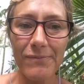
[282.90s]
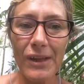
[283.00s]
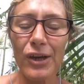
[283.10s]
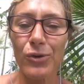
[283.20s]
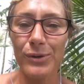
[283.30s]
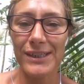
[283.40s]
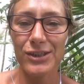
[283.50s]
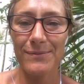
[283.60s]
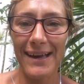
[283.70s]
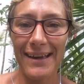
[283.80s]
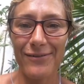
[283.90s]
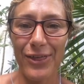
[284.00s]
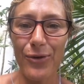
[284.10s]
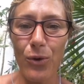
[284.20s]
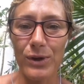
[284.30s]
according to my every
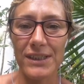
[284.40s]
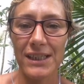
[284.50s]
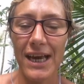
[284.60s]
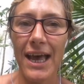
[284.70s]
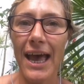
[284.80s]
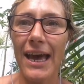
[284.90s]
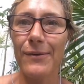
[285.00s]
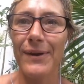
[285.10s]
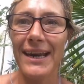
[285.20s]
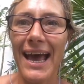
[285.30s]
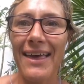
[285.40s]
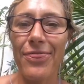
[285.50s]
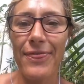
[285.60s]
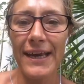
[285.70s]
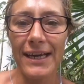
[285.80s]
thought. And when I
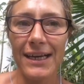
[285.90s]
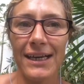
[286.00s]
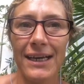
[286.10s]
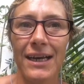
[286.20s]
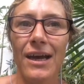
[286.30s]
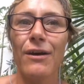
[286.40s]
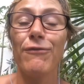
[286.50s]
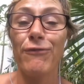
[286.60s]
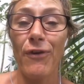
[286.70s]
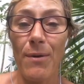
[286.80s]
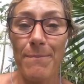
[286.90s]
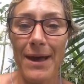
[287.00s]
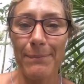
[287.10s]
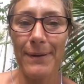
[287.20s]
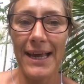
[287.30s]
think from my
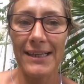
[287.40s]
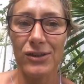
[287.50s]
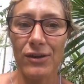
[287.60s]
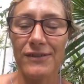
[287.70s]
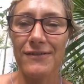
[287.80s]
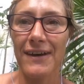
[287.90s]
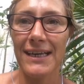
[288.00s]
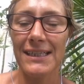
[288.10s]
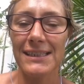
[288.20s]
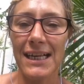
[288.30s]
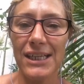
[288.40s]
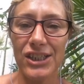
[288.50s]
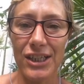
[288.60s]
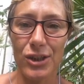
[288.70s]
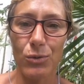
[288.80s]
place of divine
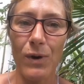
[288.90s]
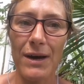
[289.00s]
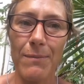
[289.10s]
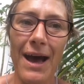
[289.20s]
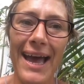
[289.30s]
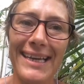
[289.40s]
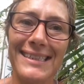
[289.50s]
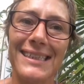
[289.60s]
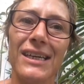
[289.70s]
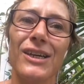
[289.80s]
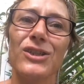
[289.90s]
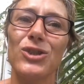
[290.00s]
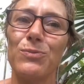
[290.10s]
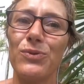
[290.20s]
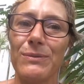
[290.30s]
intelligence, one mind,
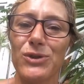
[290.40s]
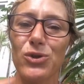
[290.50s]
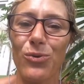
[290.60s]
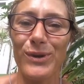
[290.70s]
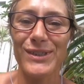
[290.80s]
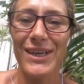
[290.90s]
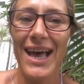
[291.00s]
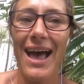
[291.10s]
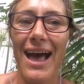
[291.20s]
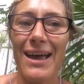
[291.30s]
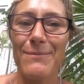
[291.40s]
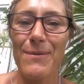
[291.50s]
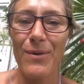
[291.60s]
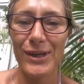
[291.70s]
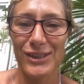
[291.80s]
supreme source, I am a
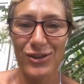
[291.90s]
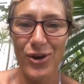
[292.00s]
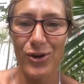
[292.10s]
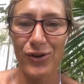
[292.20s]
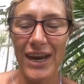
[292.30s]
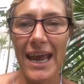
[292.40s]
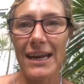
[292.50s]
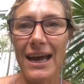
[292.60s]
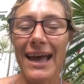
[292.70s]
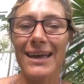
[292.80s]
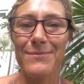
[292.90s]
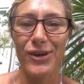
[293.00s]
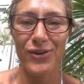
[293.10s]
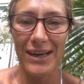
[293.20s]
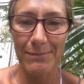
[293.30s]
master co-creator. I am a
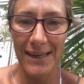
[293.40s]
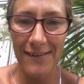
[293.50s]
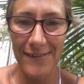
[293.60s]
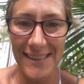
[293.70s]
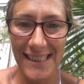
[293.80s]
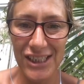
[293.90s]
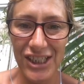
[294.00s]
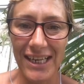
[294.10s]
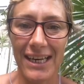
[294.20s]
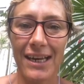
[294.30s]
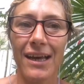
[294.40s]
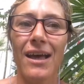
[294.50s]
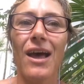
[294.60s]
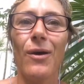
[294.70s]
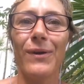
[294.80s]
great metaphysician.
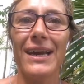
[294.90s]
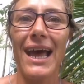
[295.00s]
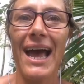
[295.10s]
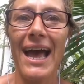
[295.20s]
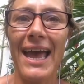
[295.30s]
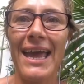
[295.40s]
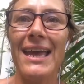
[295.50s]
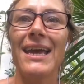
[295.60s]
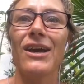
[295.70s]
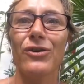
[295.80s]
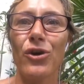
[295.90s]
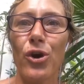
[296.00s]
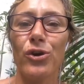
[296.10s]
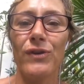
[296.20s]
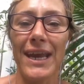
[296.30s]
When I
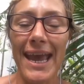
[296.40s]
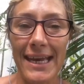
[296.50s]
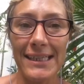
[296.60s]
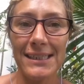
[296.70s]
co-create